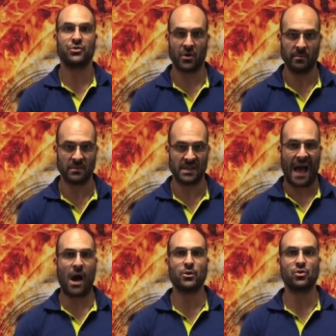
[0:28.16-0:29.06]
trims.
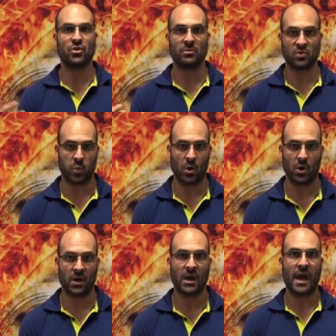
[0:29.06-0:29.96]
How do trims
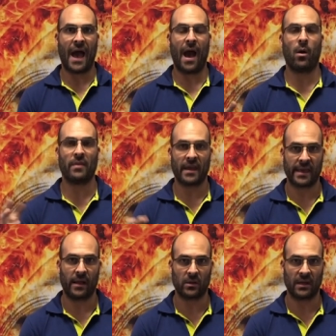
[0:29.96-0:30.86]
work? How are they
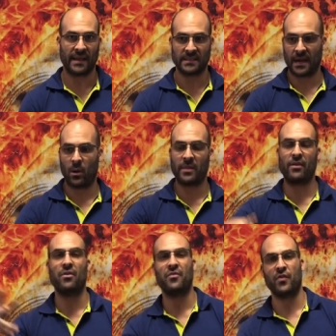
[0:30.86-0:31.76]
calculated? How are they
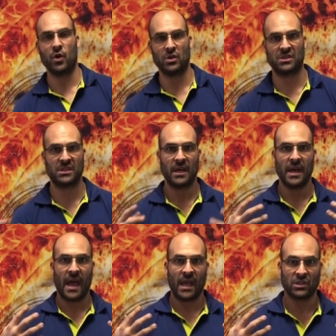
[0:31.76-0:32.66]
reversed?
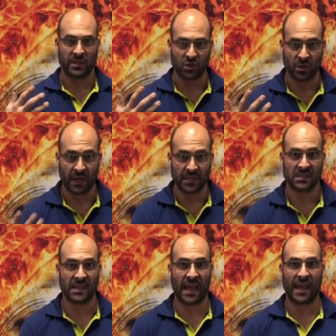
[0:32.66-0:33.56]
So that you can
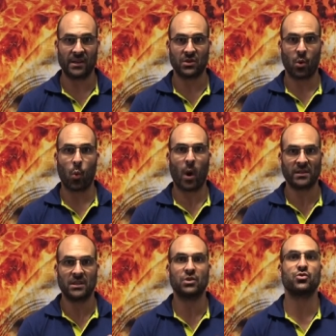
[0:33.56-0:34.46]
understand
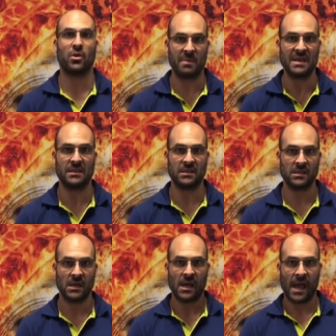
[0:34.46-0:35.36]
what trim
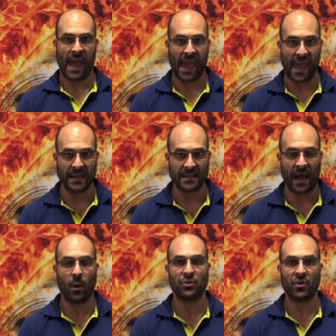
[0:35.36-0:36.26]
is and
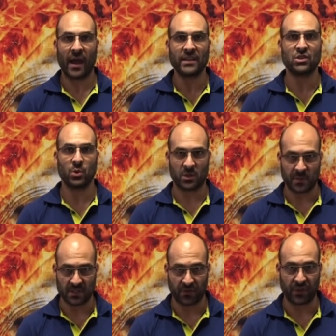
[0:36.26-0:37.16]
how it relates to a
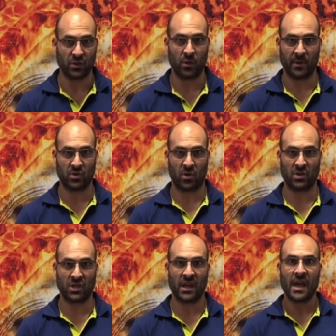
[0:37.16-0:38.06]
specific
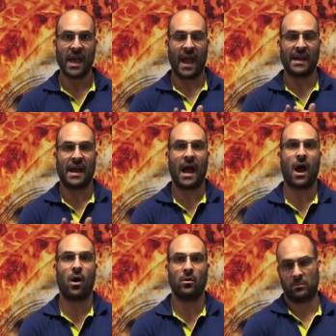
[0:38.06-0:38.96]
turbocharger, and
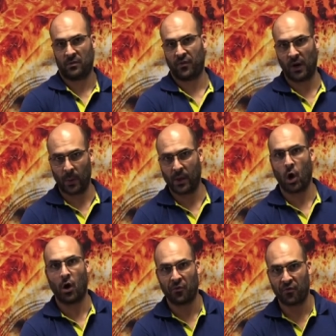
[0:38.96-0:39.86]
how, following
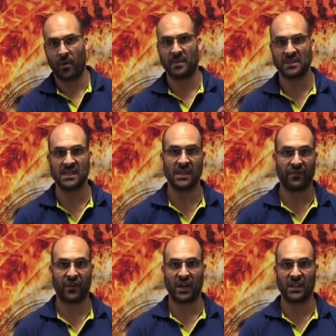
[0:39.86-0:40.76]
on from the T
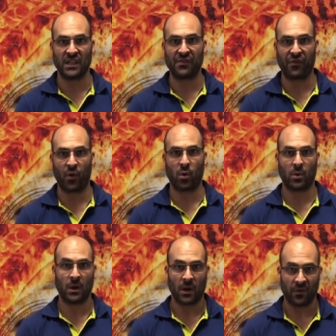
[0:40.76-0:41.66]
three T
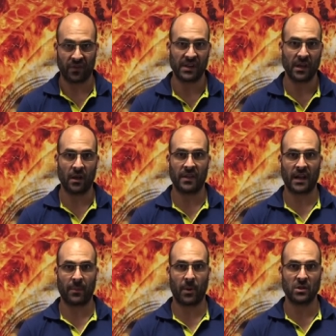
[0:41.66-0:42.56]
four video that
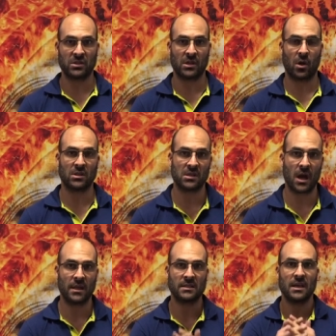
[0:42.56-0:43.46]
I posted last
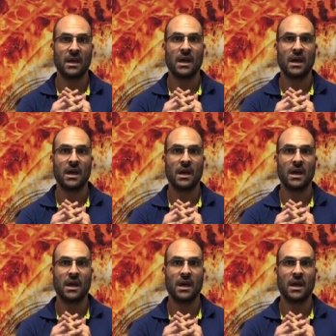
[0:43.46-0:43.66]
night,